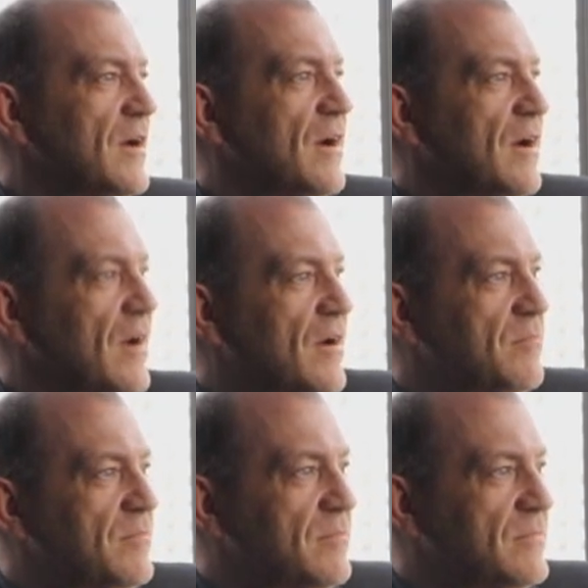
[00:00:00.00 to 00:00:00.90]

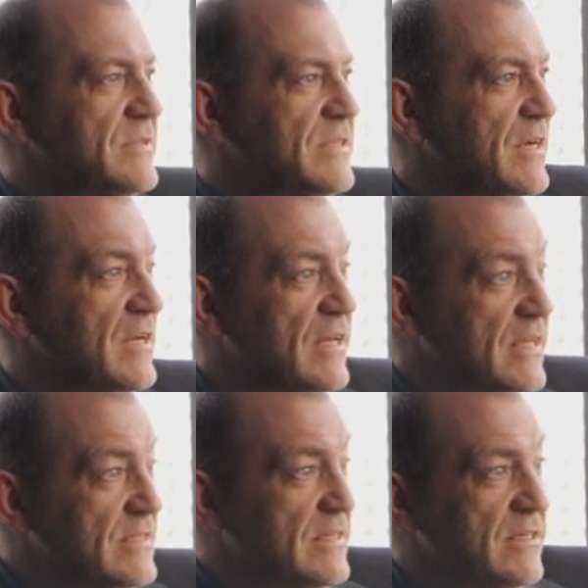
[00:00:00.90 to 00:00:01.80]
Sia
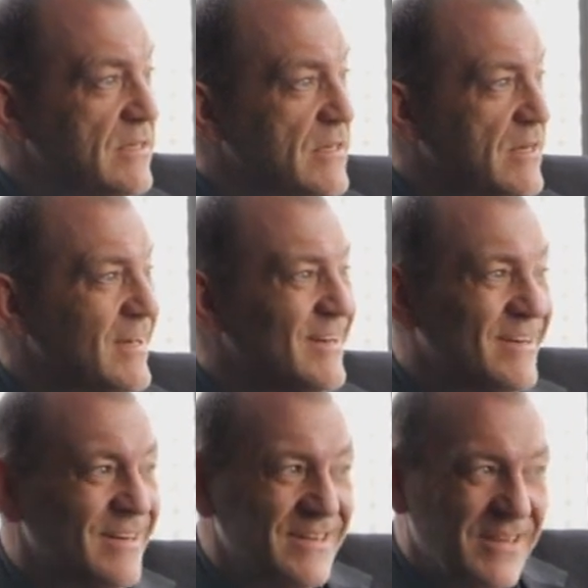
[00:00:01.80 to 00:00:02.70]
Khaleesi
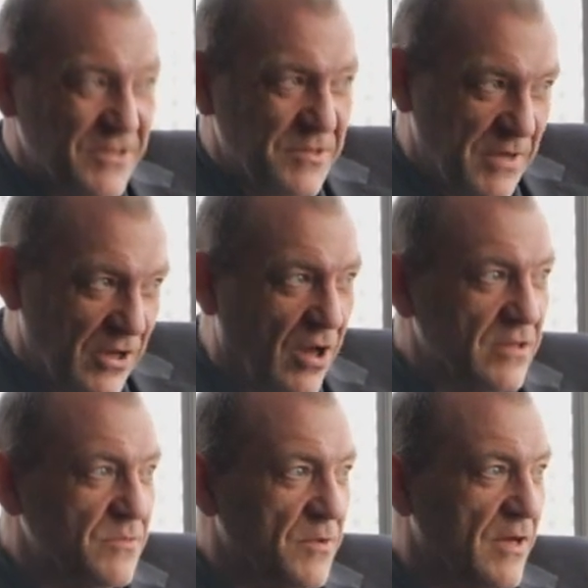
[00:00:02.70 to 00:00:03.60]
looks a bit
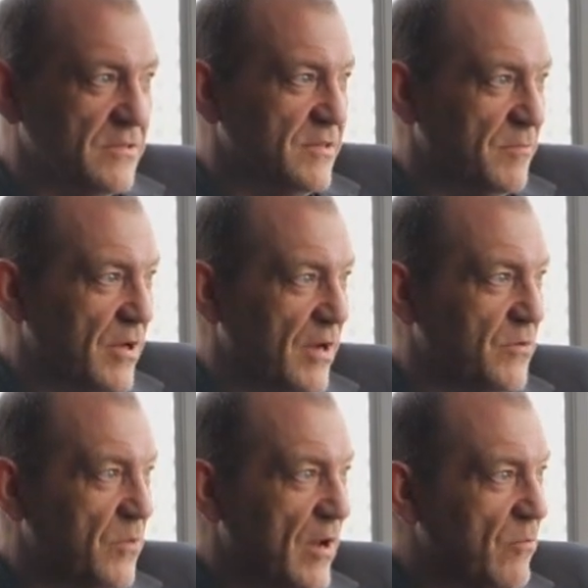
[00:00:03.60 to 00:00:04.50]
lost without someone like
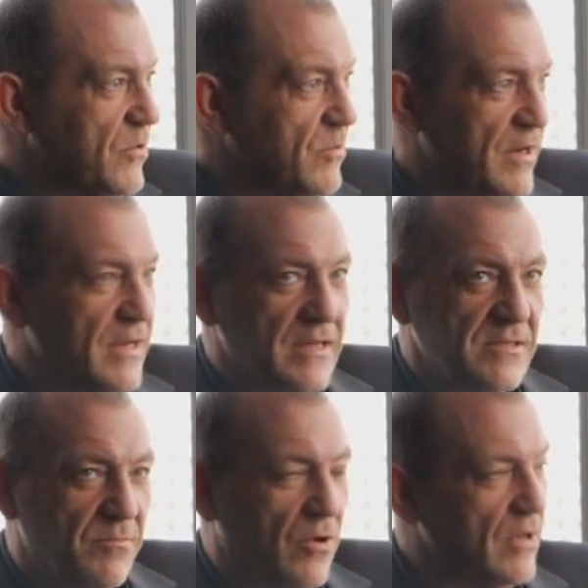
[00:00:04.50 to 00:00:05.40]
Dwayne. When Dwayne takes
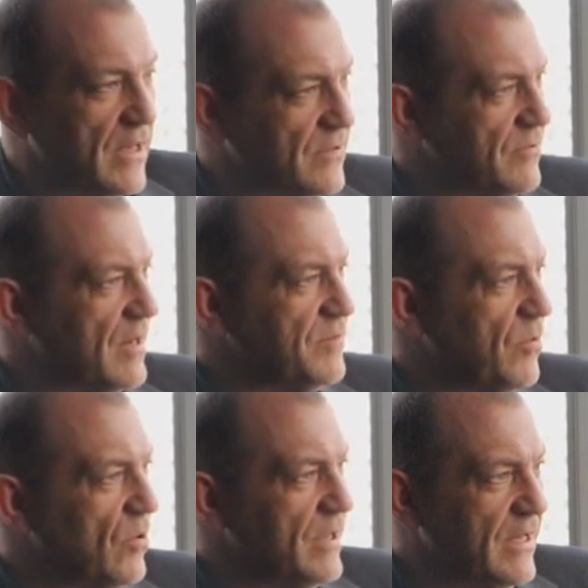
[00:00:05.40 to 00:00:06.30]
the ball, he gets crash
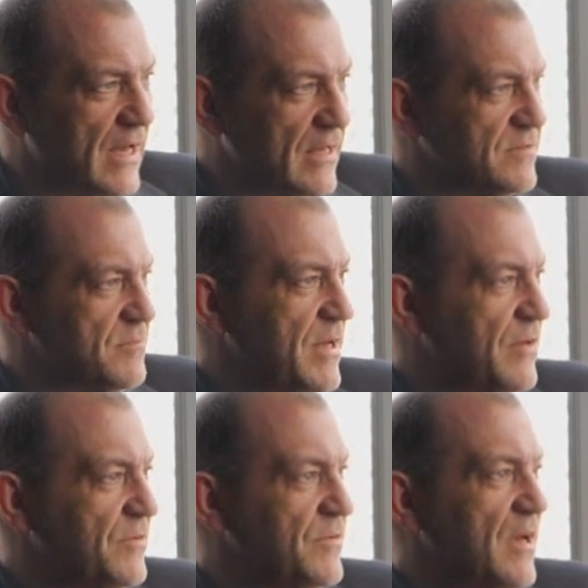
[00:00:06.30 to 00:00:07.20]
ball, he gains the
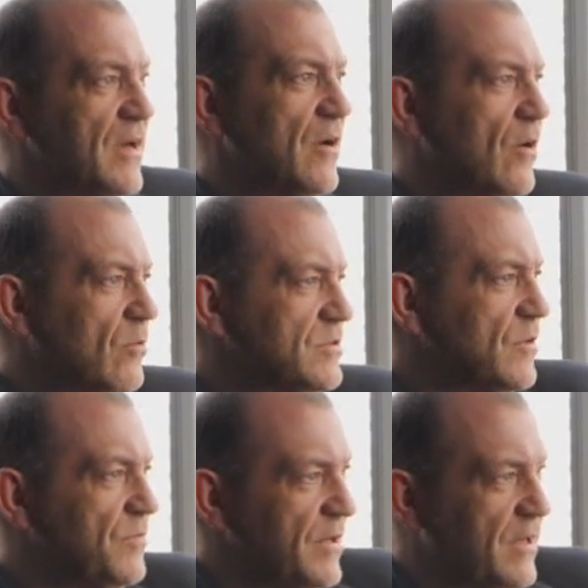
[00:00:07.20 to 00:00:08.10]
meters, always
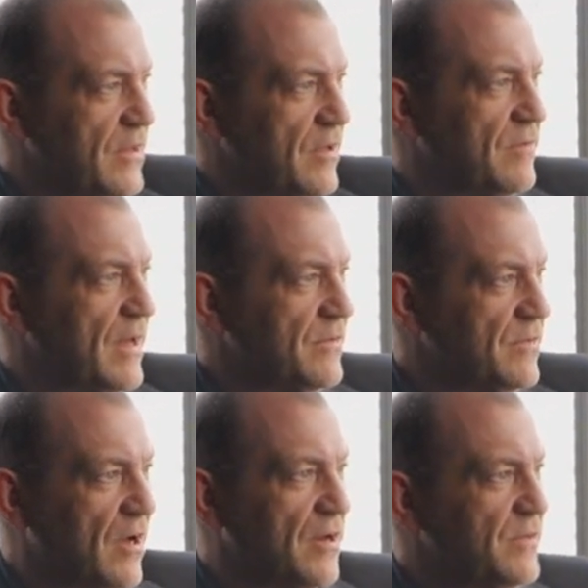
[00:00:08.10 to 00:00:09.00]
over the advantage
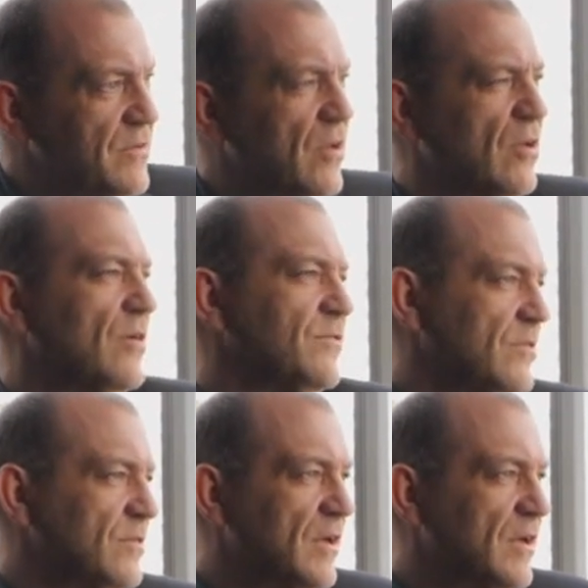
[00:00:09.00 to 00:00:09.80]
line. He's colossal.